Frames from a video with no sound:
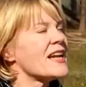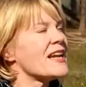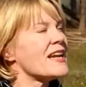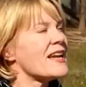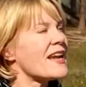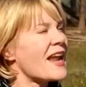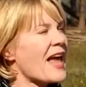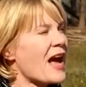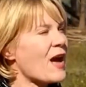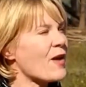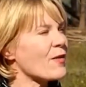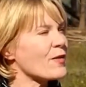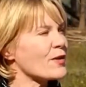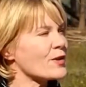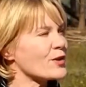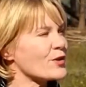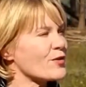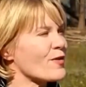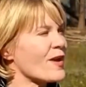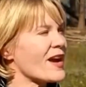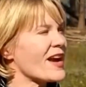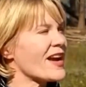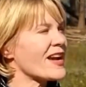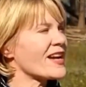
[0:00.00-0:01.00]
Now they're
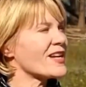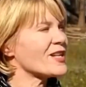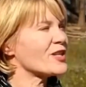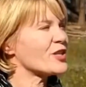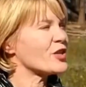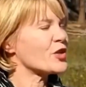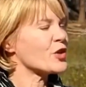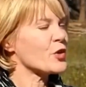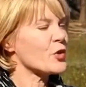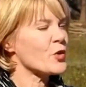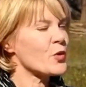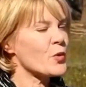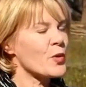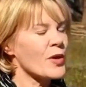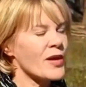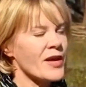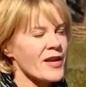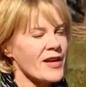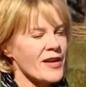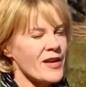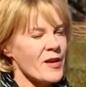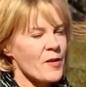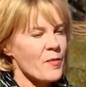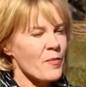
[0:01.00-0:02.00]
trying to
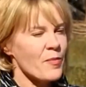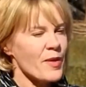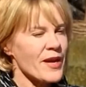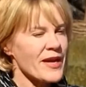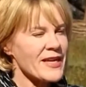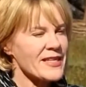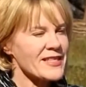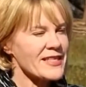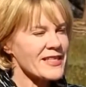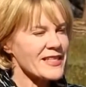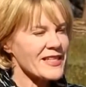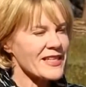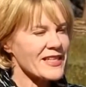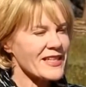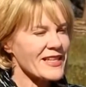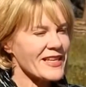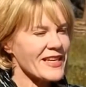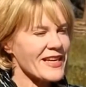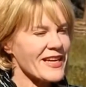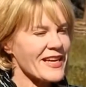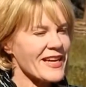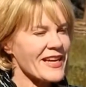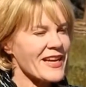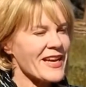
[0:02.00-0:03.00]

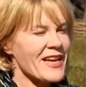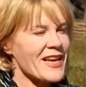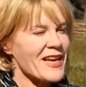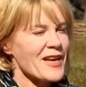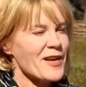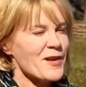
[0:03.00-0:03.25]
basically